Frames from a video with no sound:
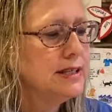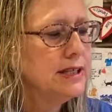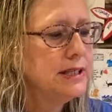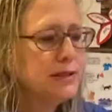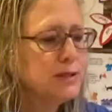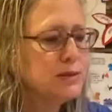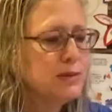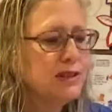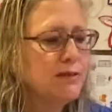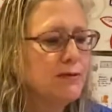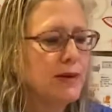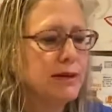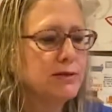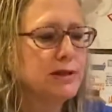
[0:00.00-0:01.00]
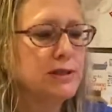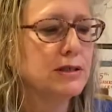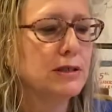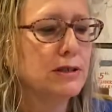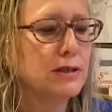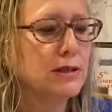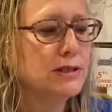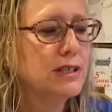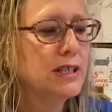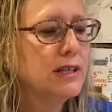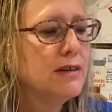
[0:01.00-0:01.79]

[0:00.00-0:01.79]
here's what the founders learned